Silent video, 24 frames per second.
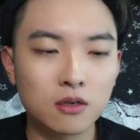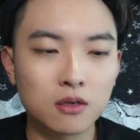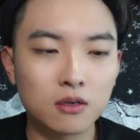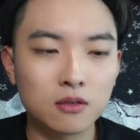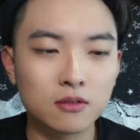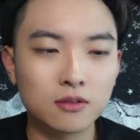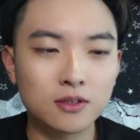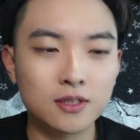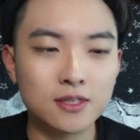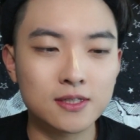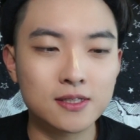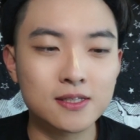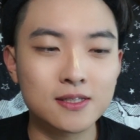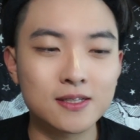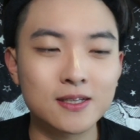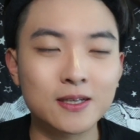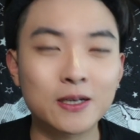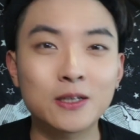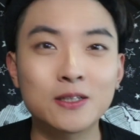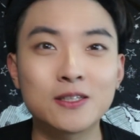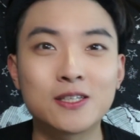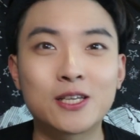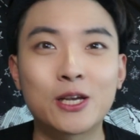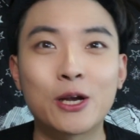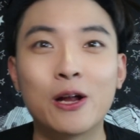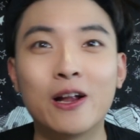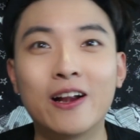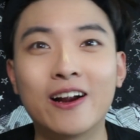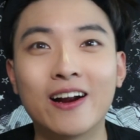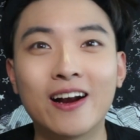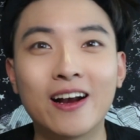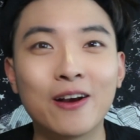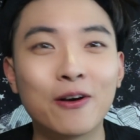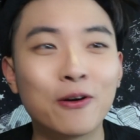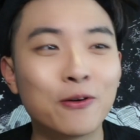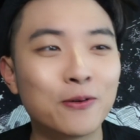This is the concealer
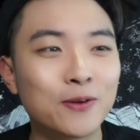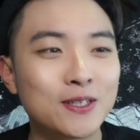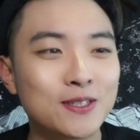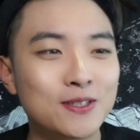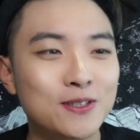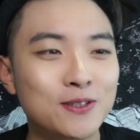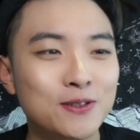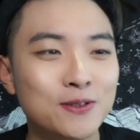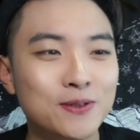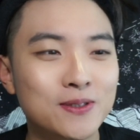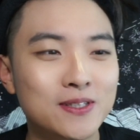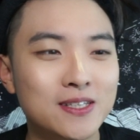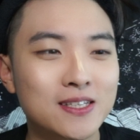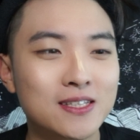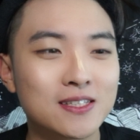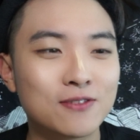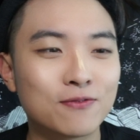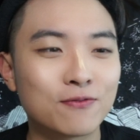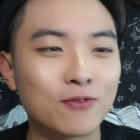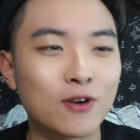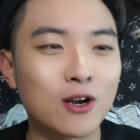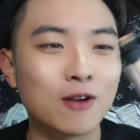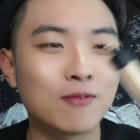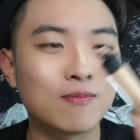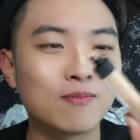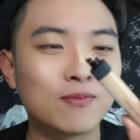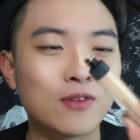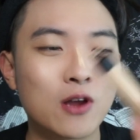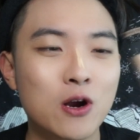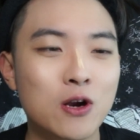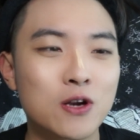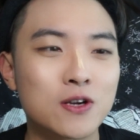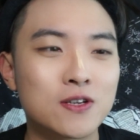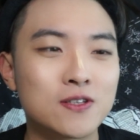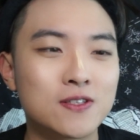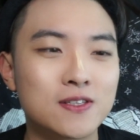I always use. It's from
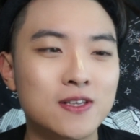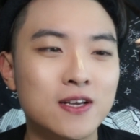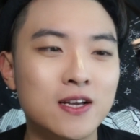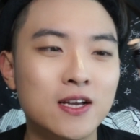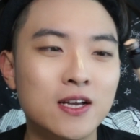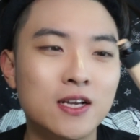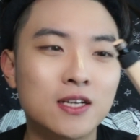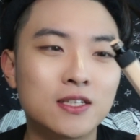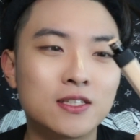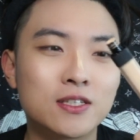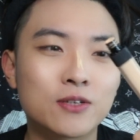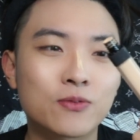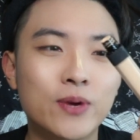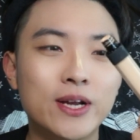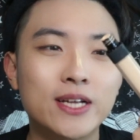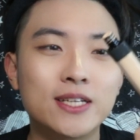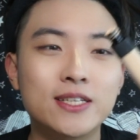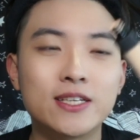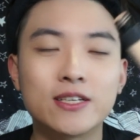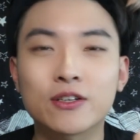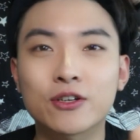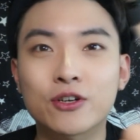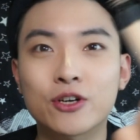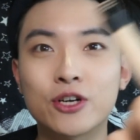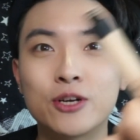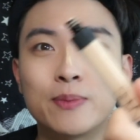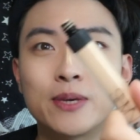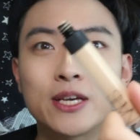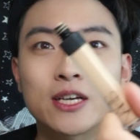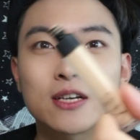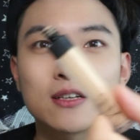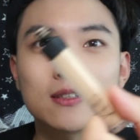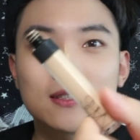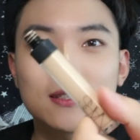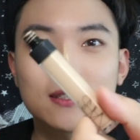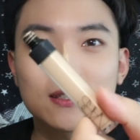NARS, the Radiant Creamy
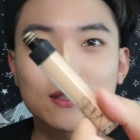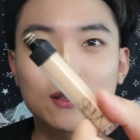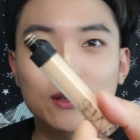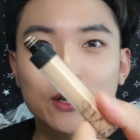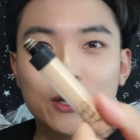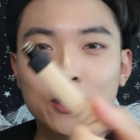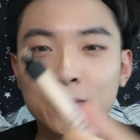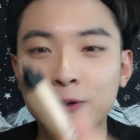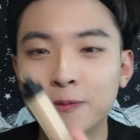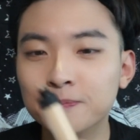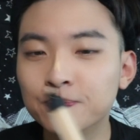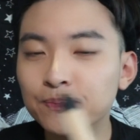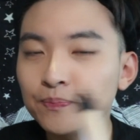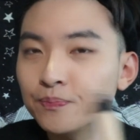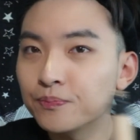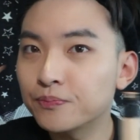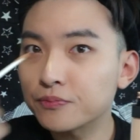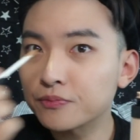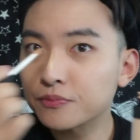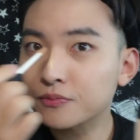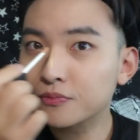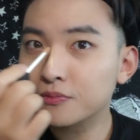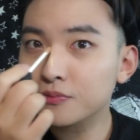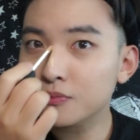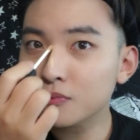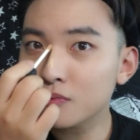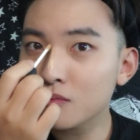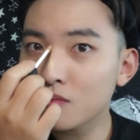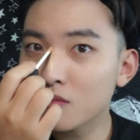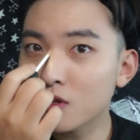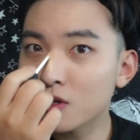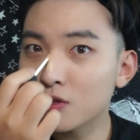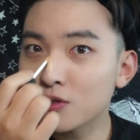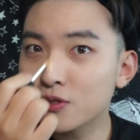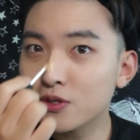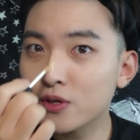Concealer.
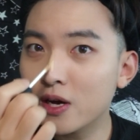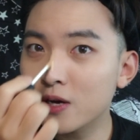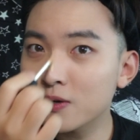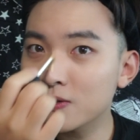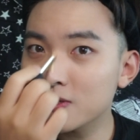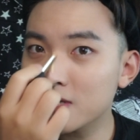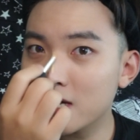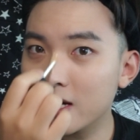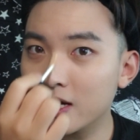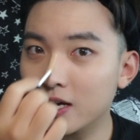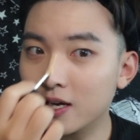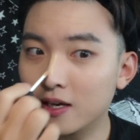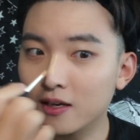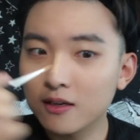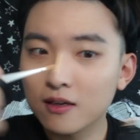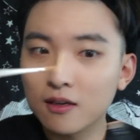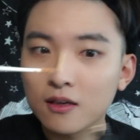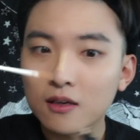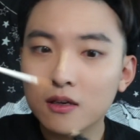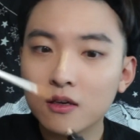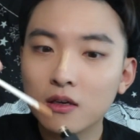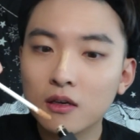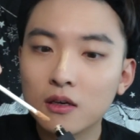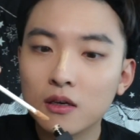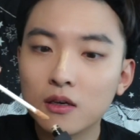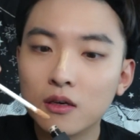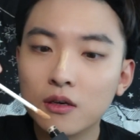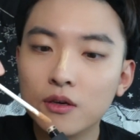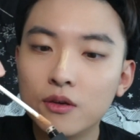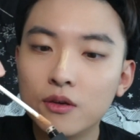So I was like, you